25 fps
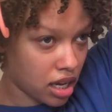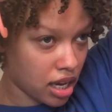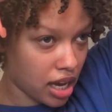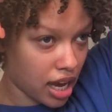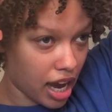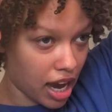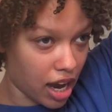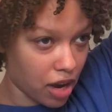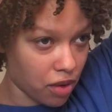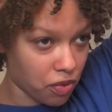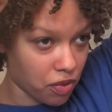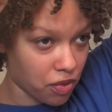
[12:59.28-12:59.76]

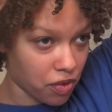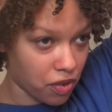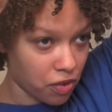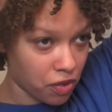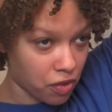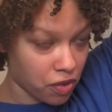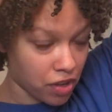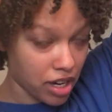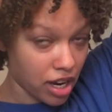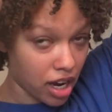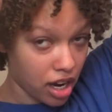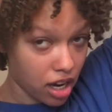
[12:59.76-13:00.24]
And
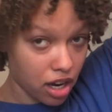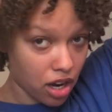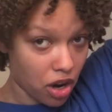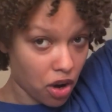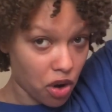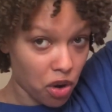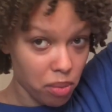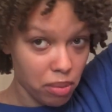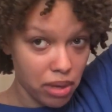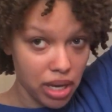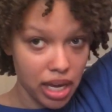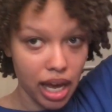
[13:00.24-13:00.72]
we're not
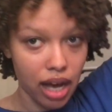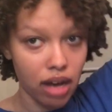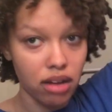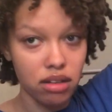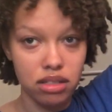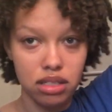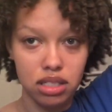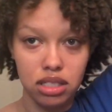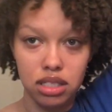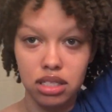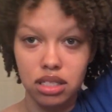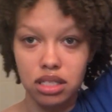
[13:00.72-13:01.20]
combing out
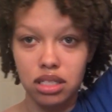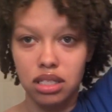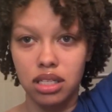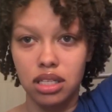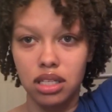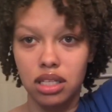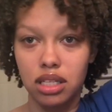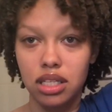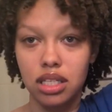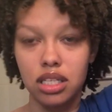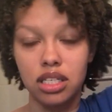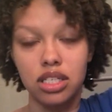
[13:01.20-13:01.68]

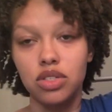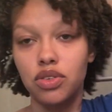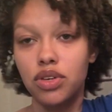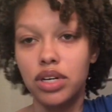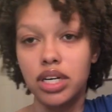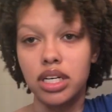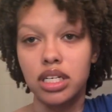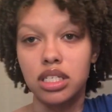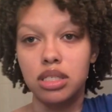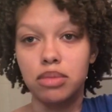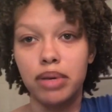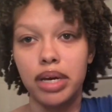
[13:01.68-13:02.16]
the
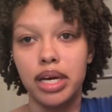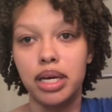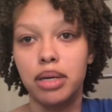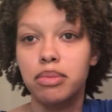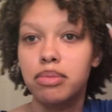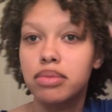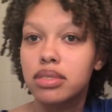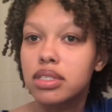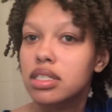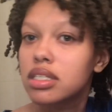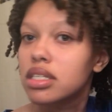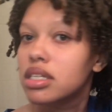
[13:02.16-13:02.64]
twist,
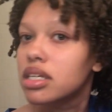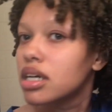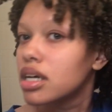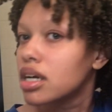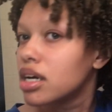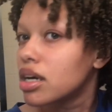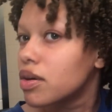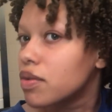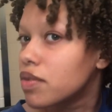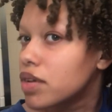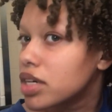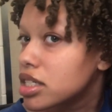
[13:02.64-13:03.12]
babes.
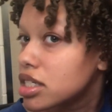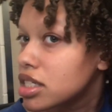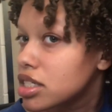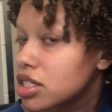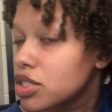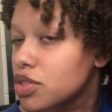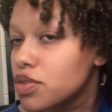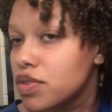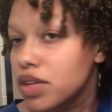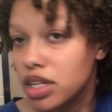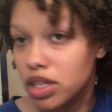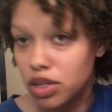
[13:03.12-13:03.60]
We're just
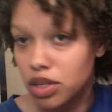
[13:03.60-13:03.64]
doing the